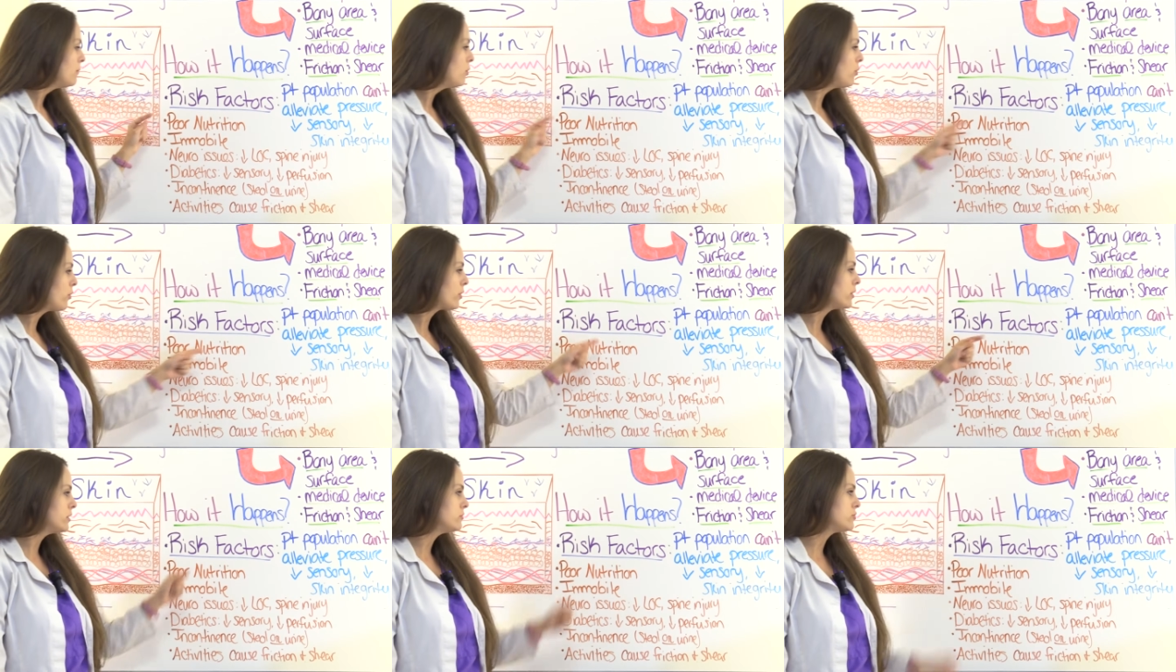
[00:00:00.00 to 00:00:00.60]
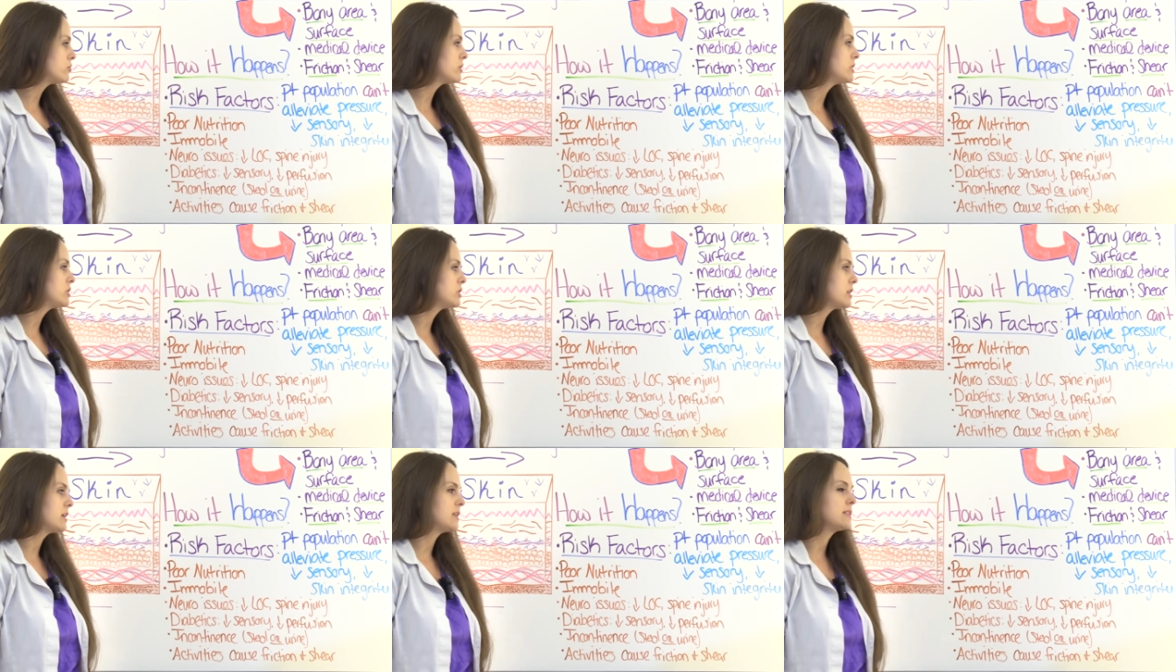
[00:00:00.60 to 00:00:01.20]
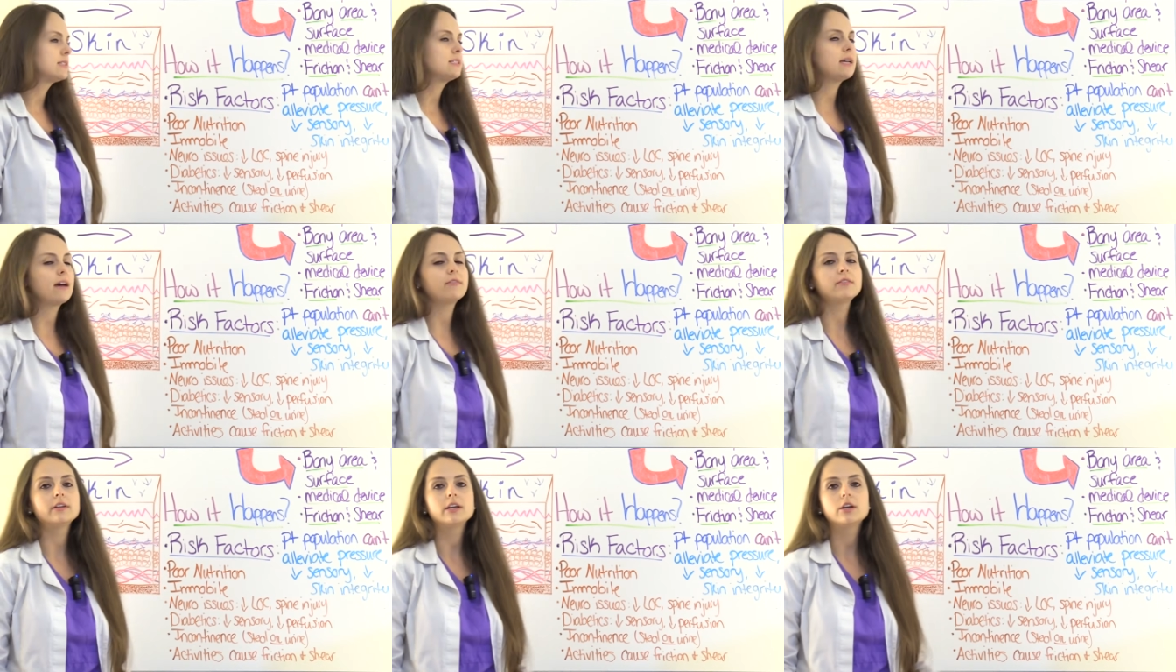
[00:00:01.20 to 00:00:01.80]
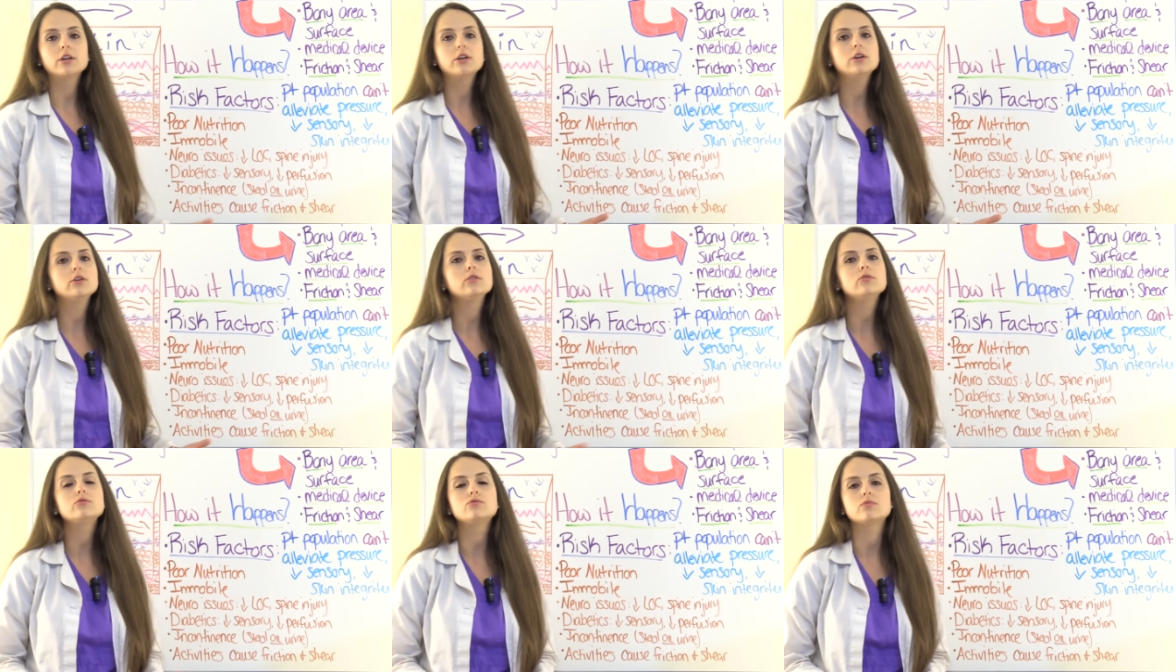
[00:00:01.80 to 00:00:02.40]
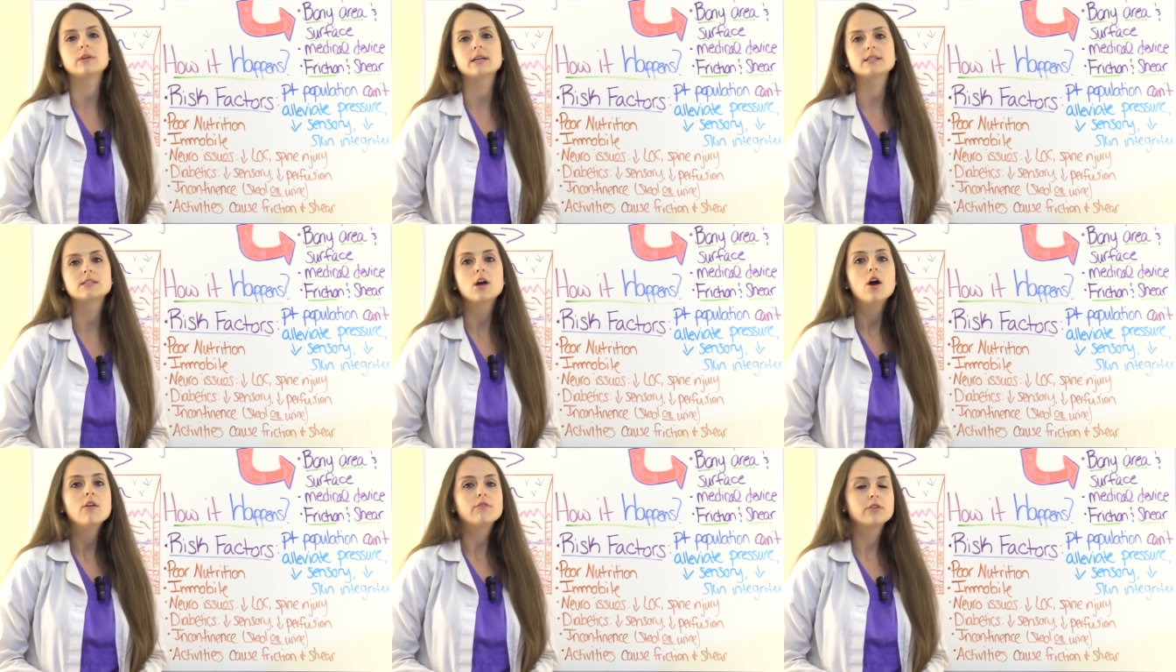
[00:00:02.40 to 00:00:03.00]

Poor nutrition is definitely a huge risk